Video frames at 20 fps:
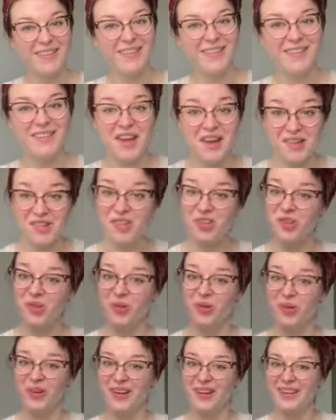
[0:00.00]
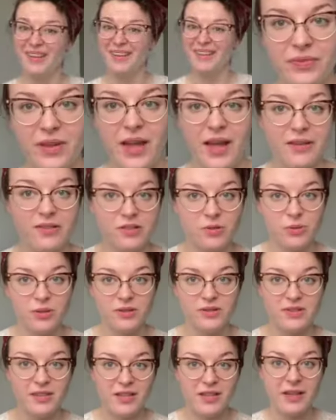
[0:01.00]
Day 2. As you can
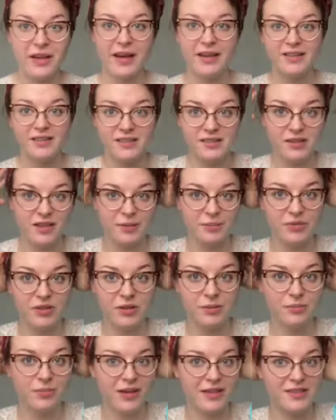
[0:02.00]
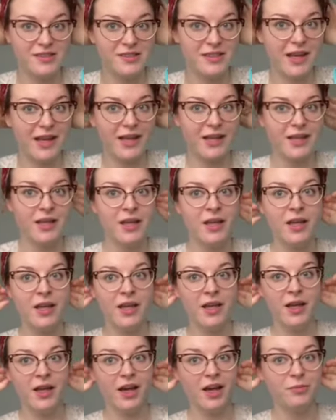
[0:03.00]
see, I slept in my set.
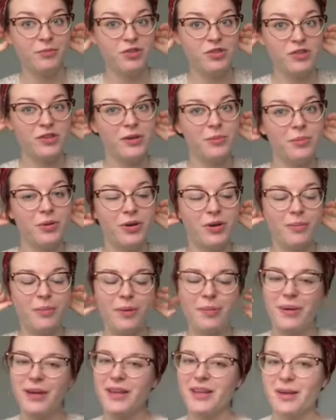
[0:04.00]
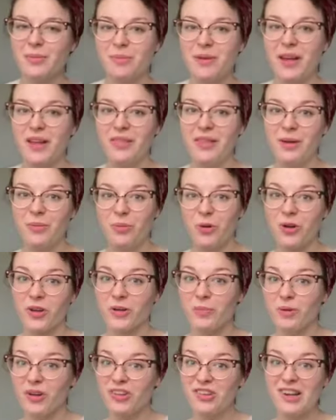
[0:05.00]
I'm just gonna put on my makeup and then we're gonna
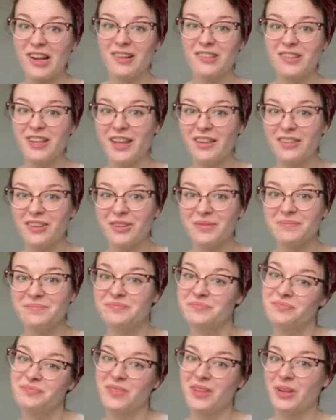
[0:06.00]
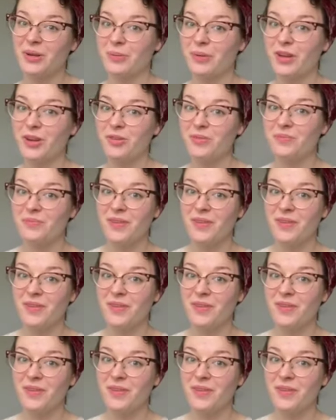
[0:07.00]
brush it out together. Here we go.